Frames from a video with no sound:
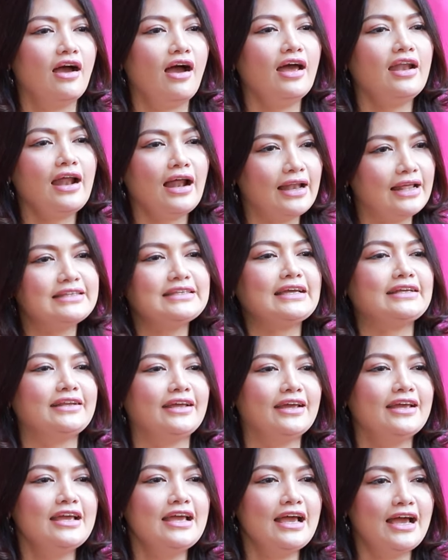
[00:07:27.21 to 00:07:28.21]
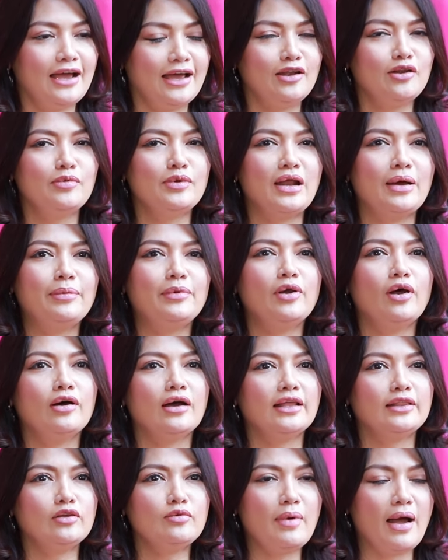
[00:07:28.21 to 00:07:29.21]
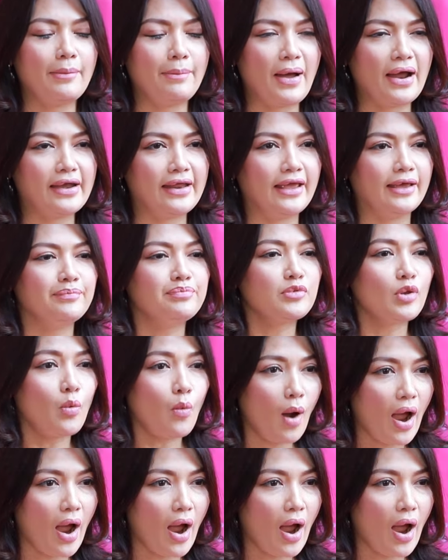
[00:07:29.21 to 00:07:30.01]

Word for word: I like it. I look up your Atumapare,